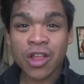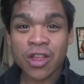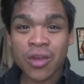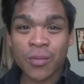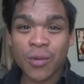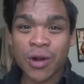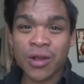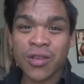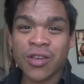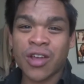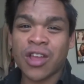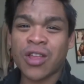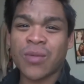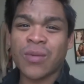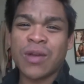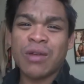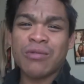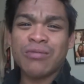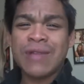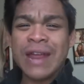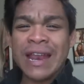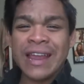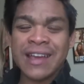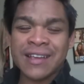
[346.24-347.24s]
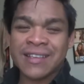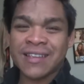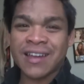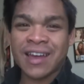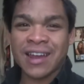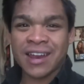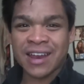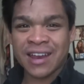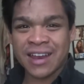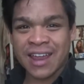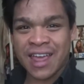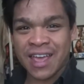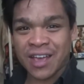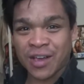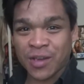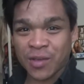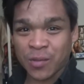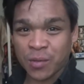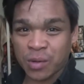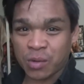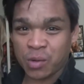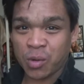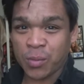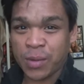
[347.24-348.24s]
Tomorrow's going to be a really exciting day because
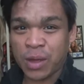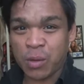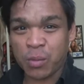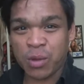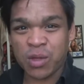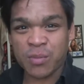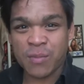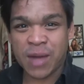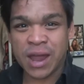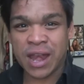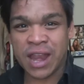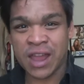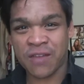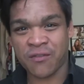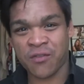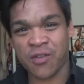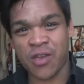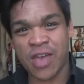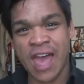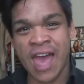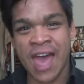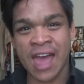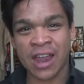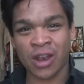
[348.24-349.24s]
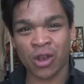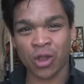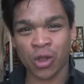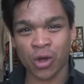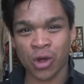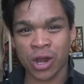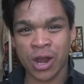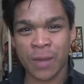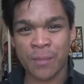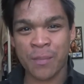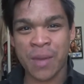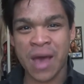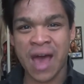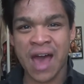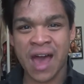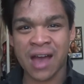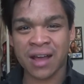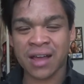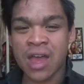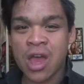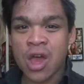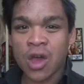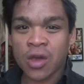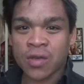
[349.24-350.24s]
we will be with my nephew at Luna
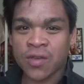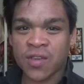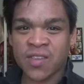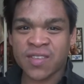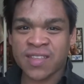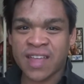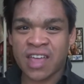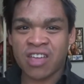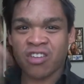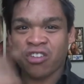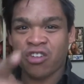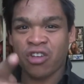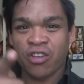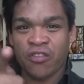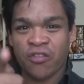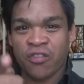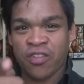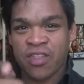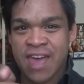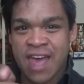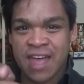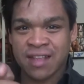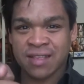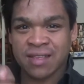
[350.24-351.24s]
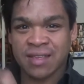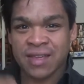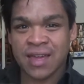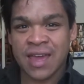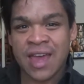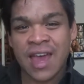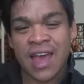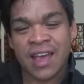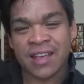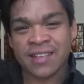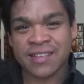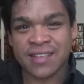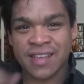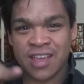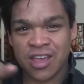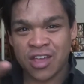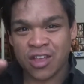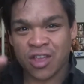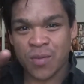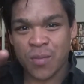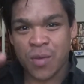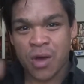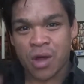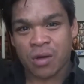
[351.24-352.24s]
Park, so stay tuned for that. See you
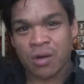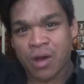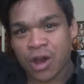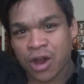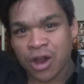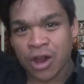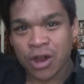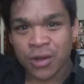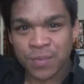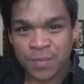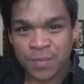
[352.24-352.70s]
tomorrow.